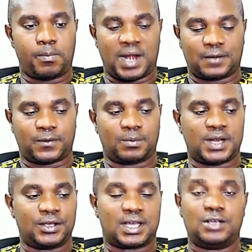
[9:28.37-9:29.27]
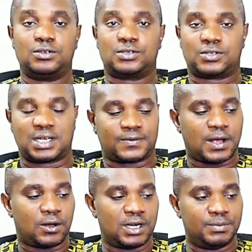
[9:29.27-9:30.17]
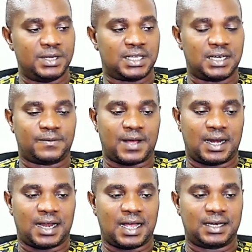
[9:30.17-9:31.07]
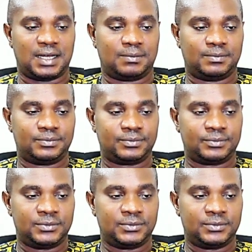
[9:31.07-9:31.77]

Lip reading: platform that you can use to transfer unlimited file. And